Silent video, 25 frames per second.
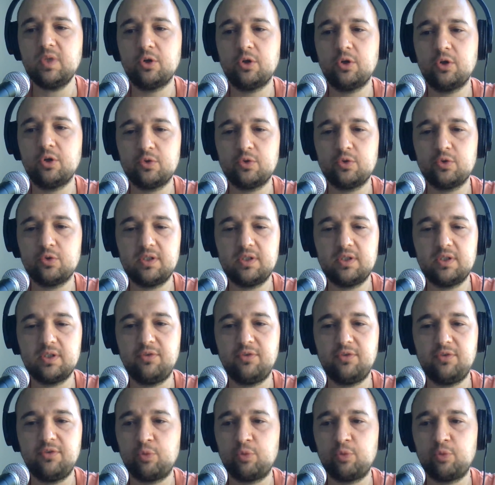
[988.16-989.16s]
Also, the
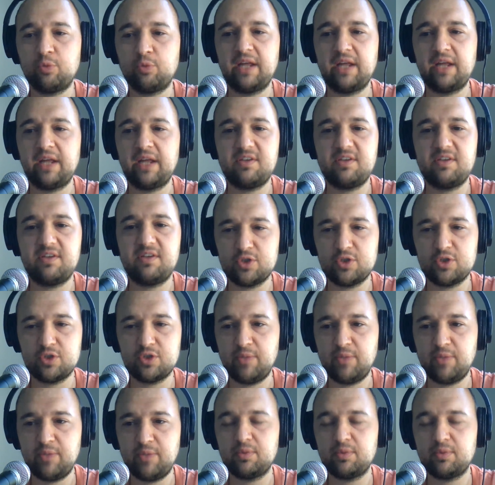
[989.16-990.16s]
floor plans, everything
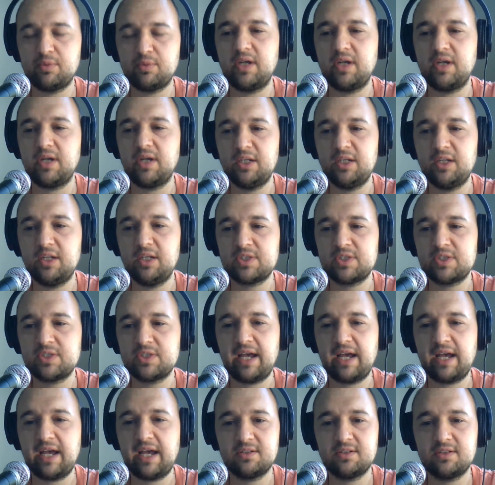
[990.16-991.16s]
was on paper, and it
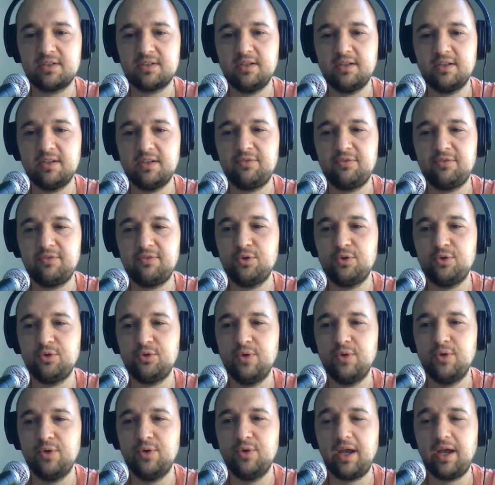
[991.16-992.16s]
was a hassle if
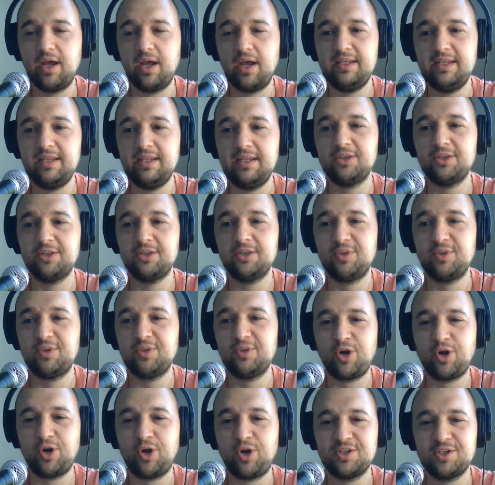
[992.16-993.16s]
you, at the end of
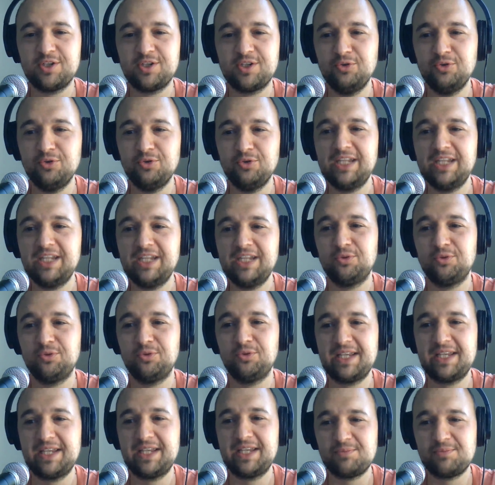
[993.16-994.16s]
the project, you needed
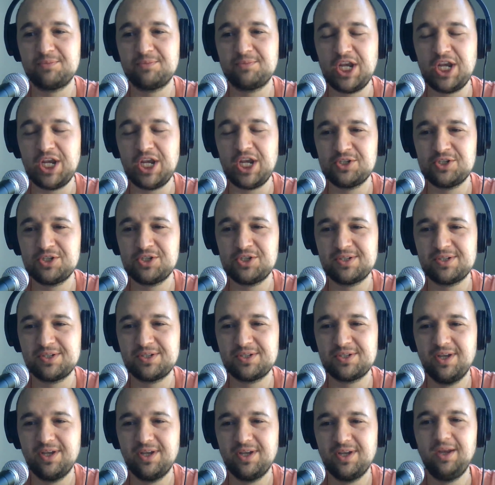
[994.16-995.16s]
to make some
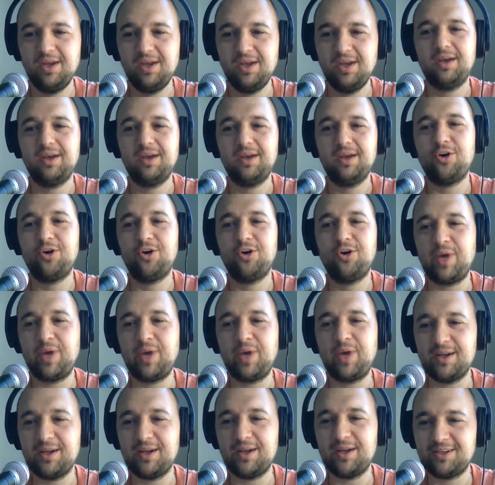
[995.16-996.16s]
changes. Oh
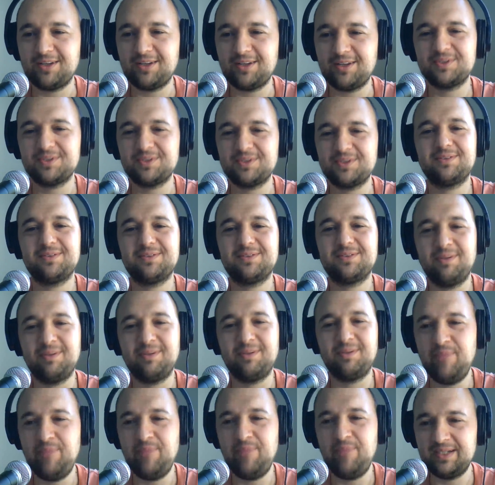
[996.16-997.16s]
my god, that was
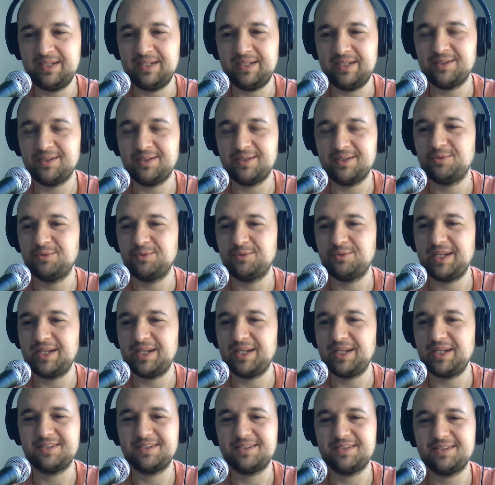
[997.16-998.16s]
a big deal to
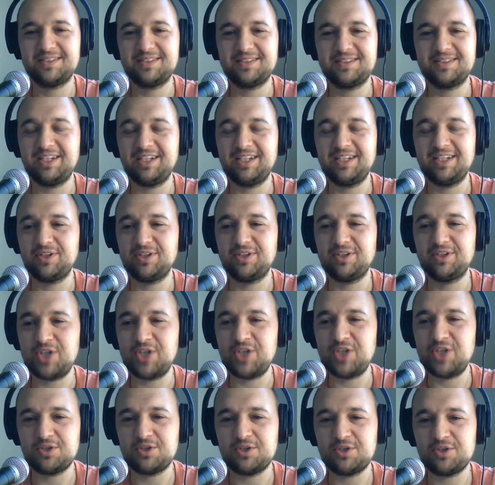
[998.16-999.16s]
make significant
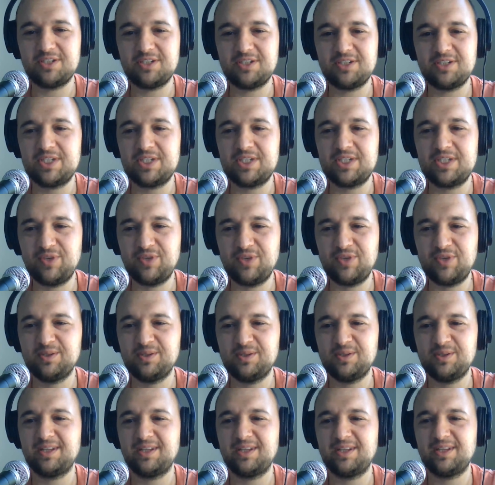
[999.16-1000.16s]
changes. It was
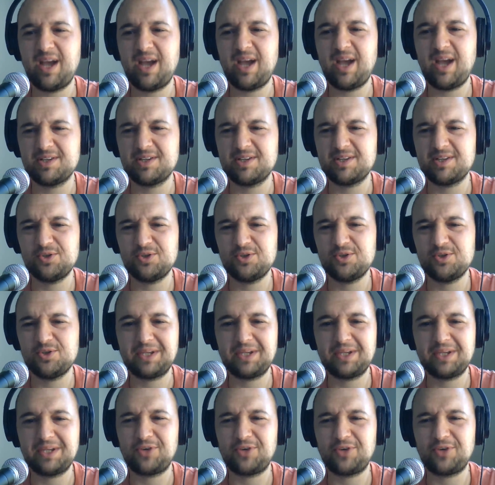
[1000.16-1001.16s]
difficult and time
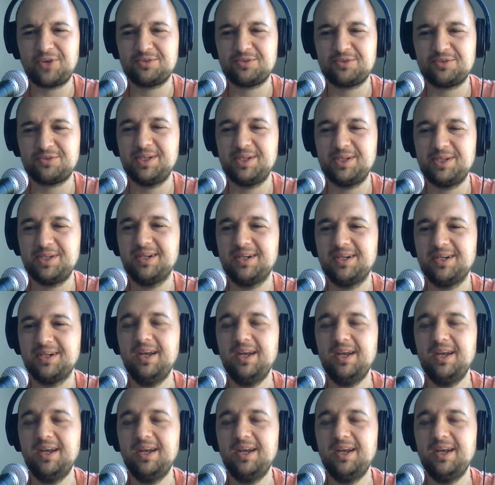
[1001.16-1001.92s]
consuming and frustrating.